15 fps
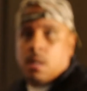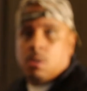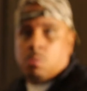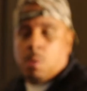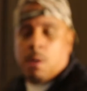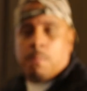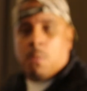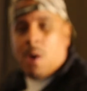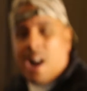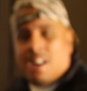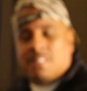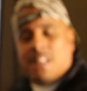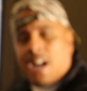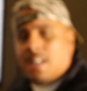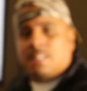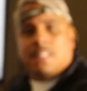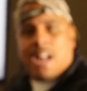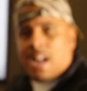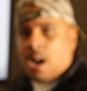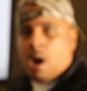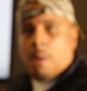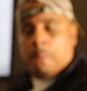24 hours. Now, it's
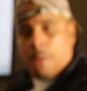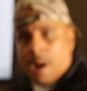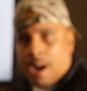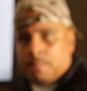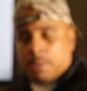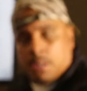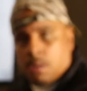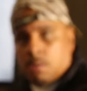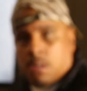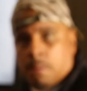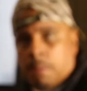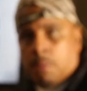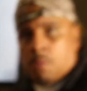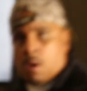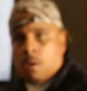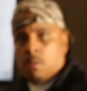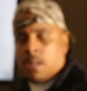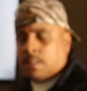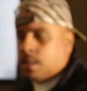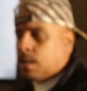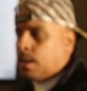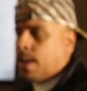not all profit. Don't get me wrong.
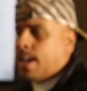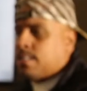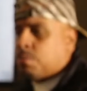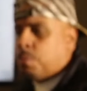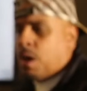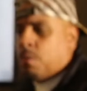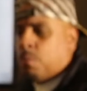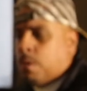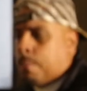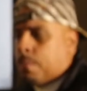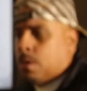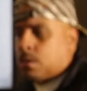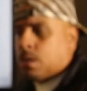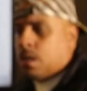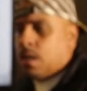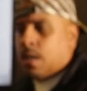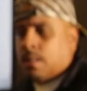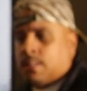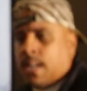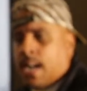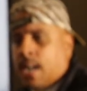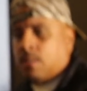I think last month we booked
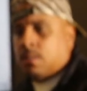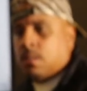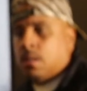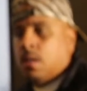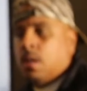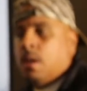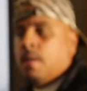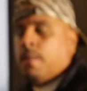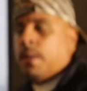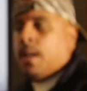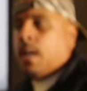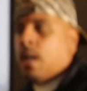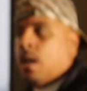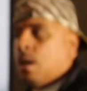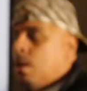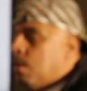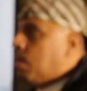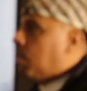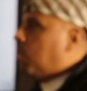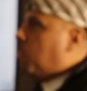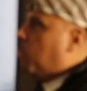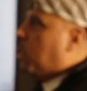100,000,
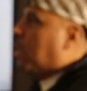and we